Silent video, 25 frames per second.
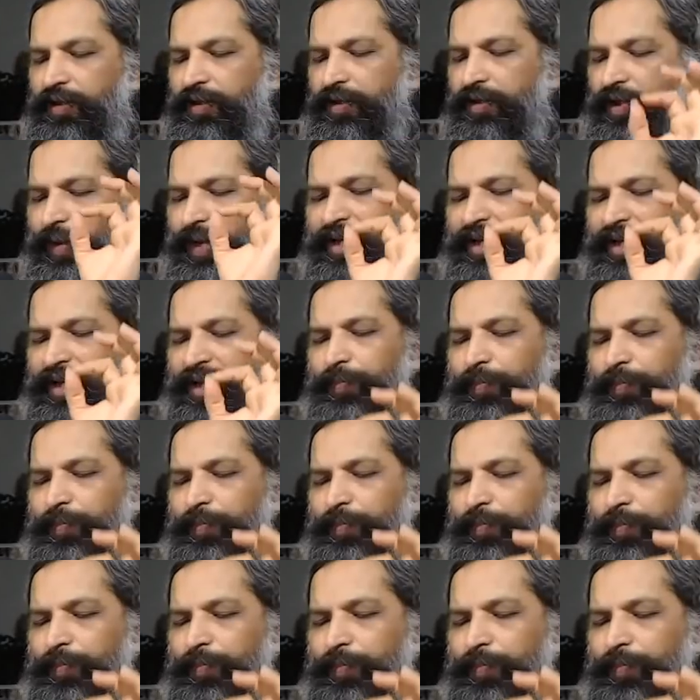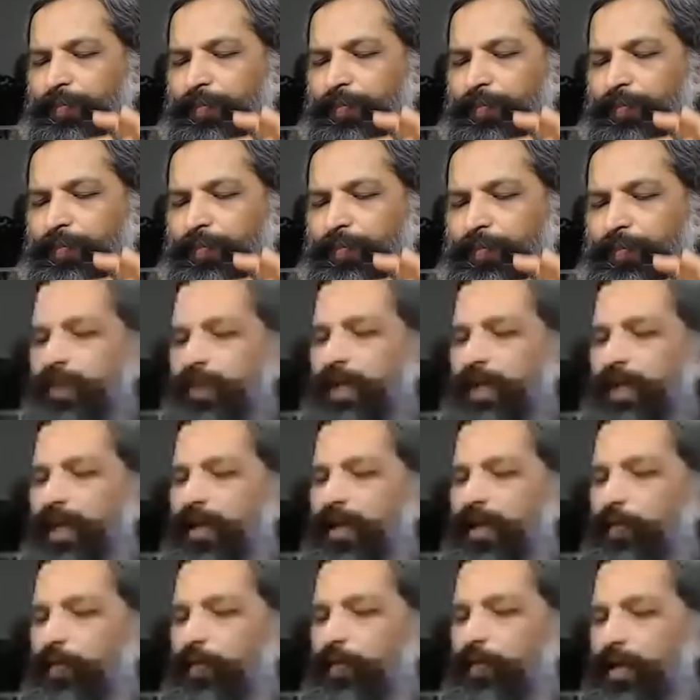dwelling upon the earth as the
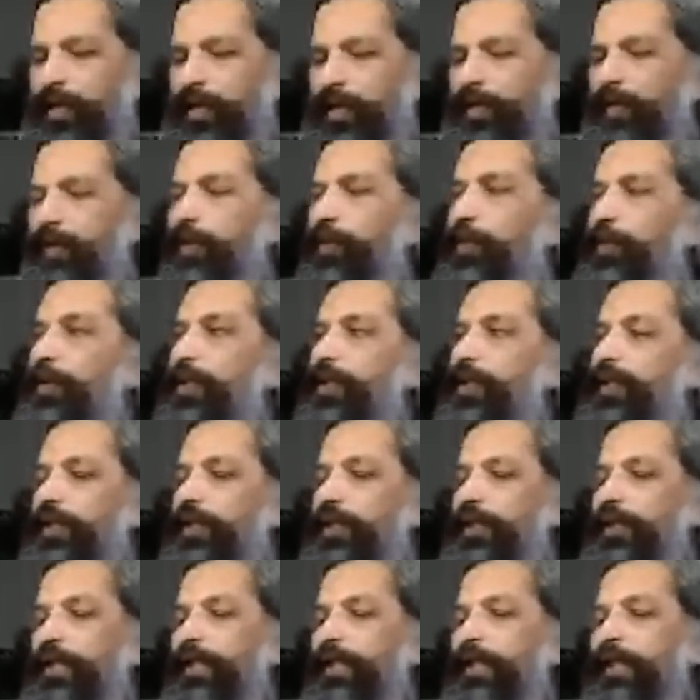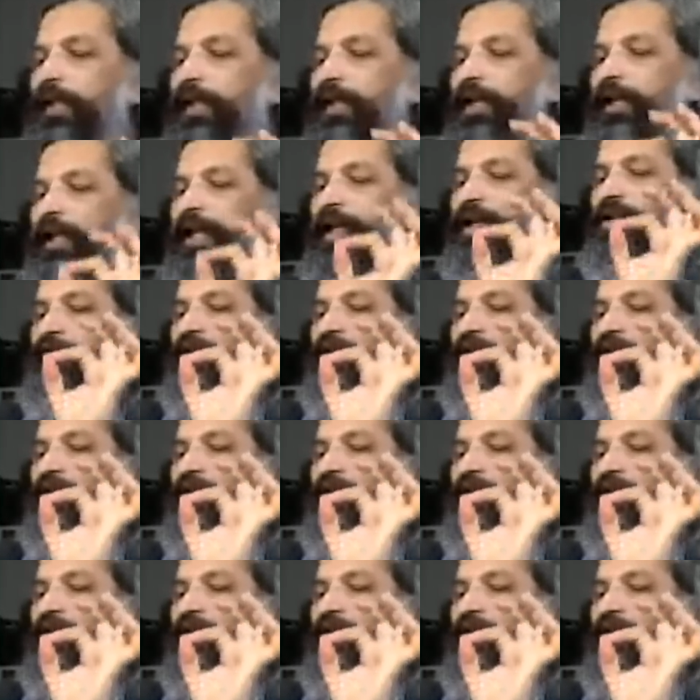self-knower and world-knower,